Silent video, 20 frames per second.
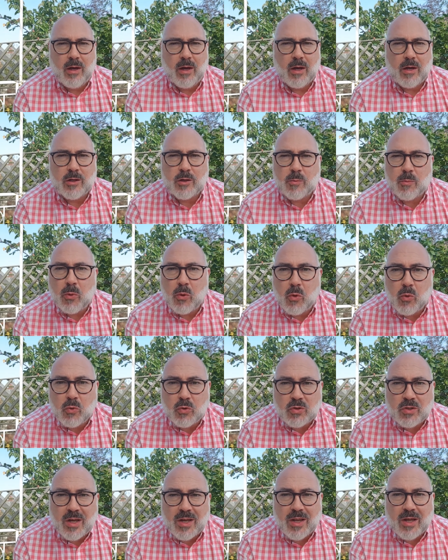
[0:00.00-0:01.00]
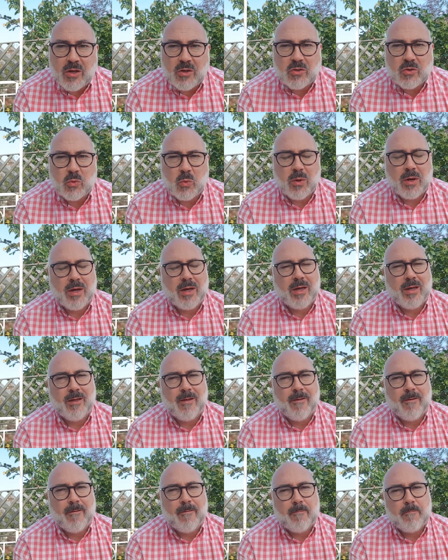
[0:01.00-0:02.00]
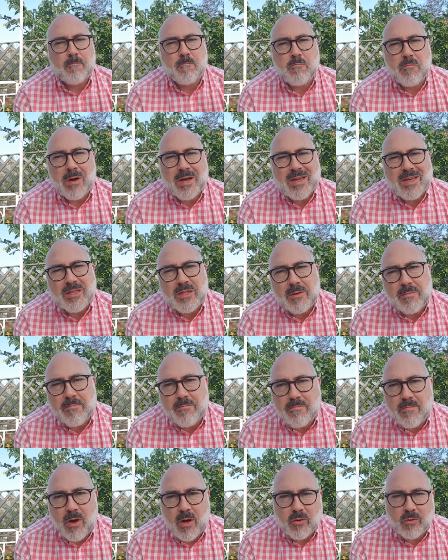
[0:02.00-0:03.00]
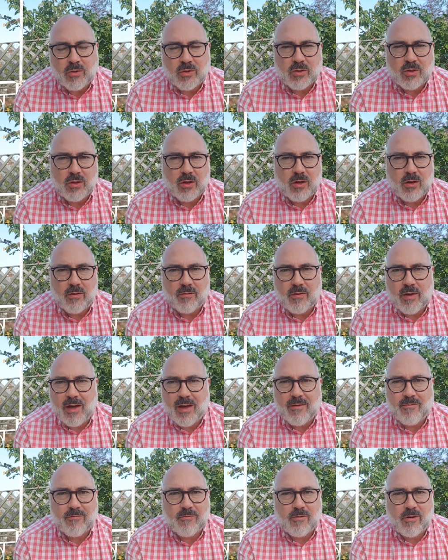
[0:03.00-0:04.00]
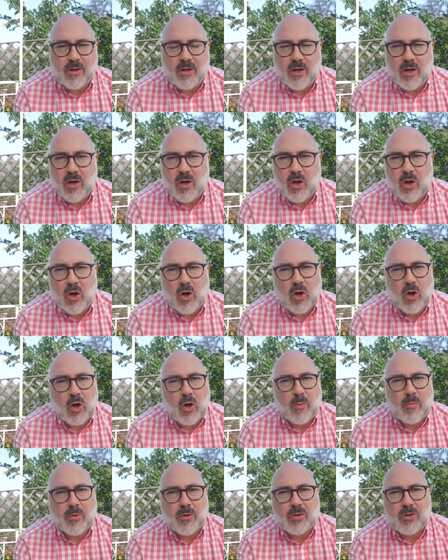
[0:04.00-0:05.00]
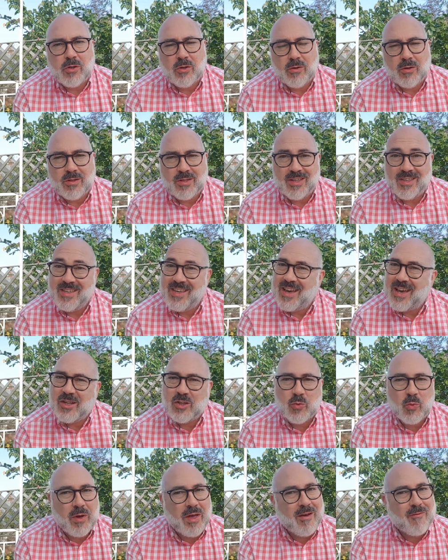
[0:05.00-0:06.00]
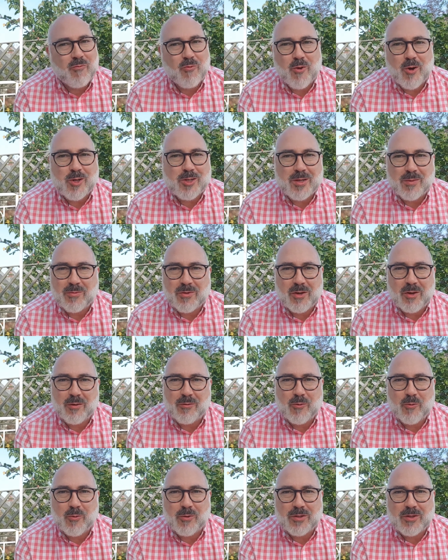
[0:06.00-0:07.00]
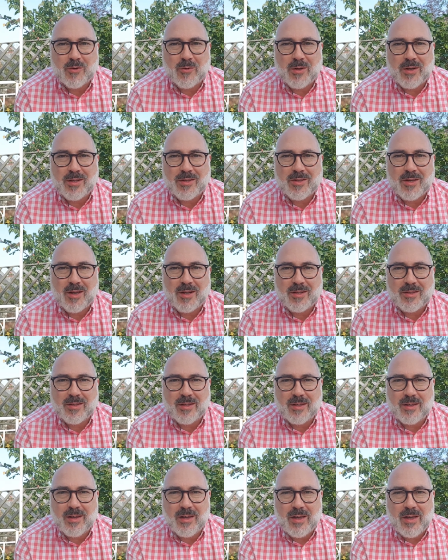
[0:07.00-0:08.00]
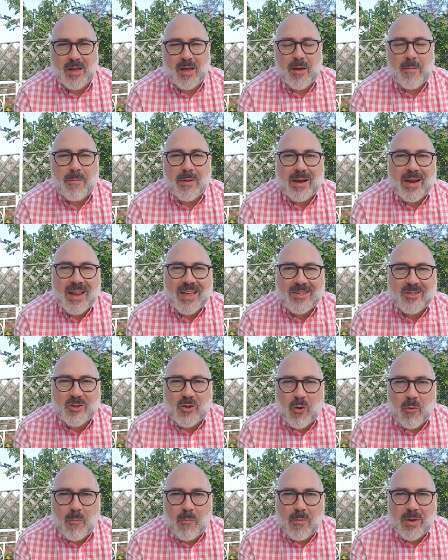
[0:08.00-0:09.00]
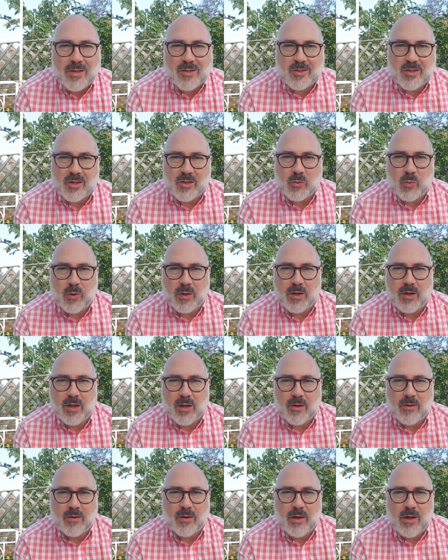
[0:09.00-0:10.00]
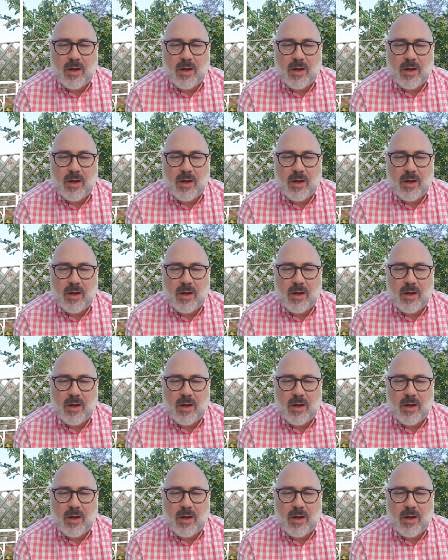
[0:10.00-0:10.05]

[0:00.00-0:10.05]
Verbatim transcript: And as Paul said elsewhere, make the most of every opportunity. Yes, we have worship to look forward to in eternity, but let's not miss this window.